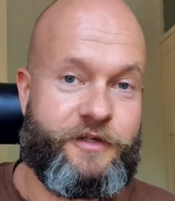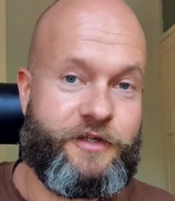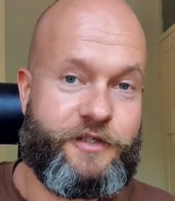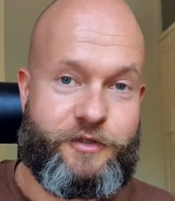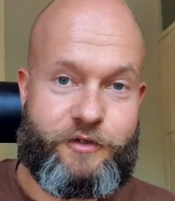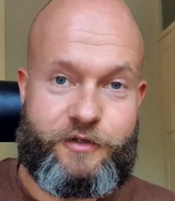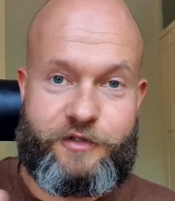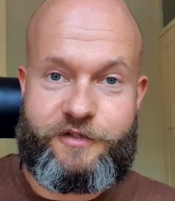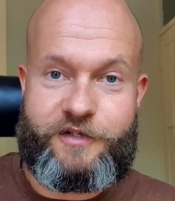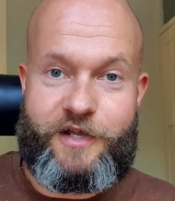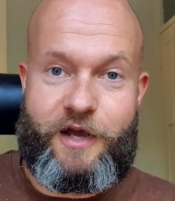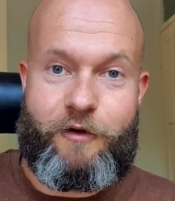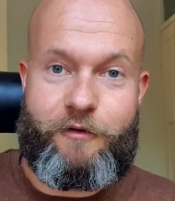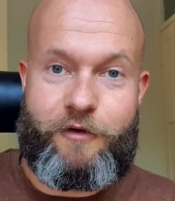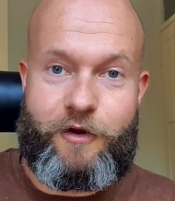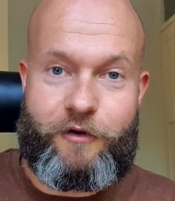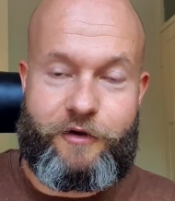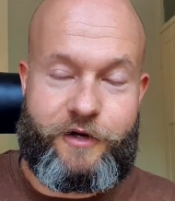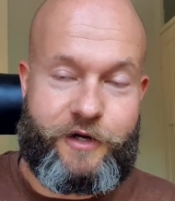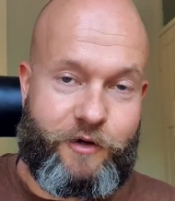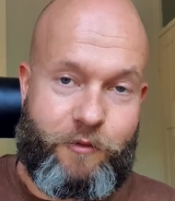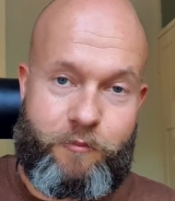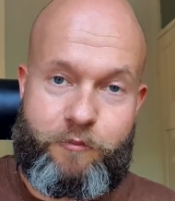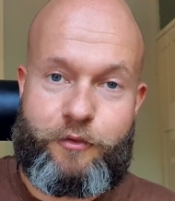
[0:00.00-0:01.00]
You can
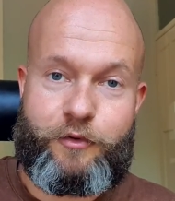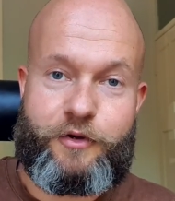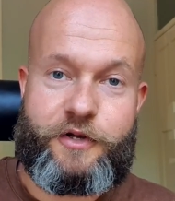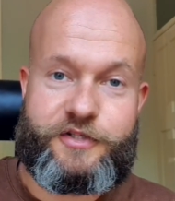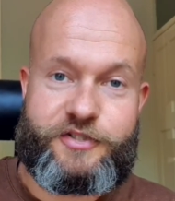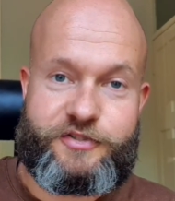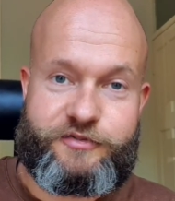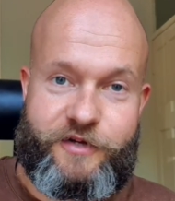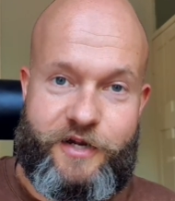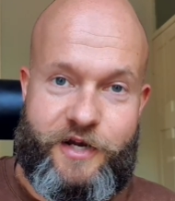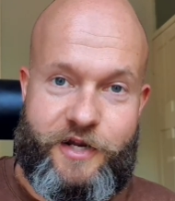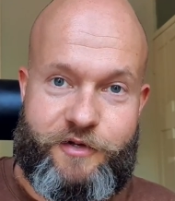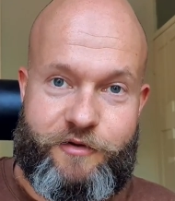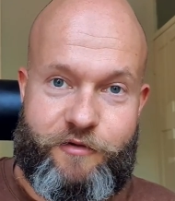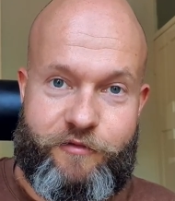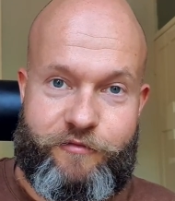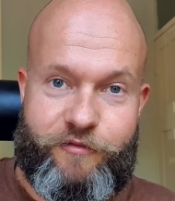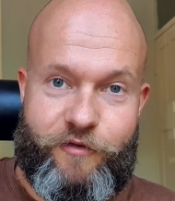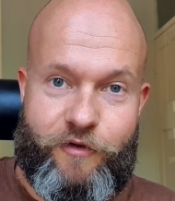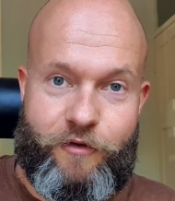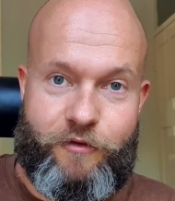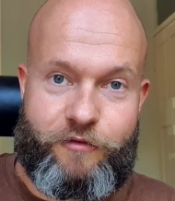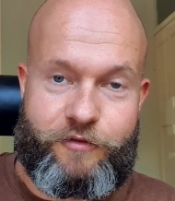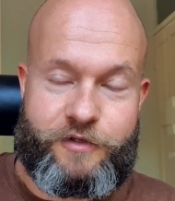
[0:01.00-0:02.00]
download it or put it straight in your
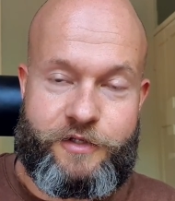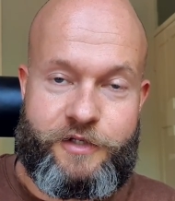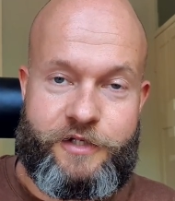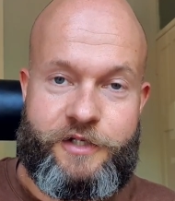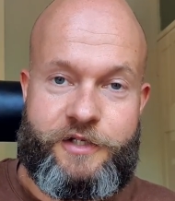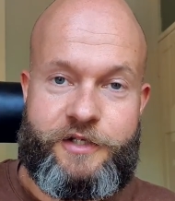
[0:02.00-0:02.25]
phone,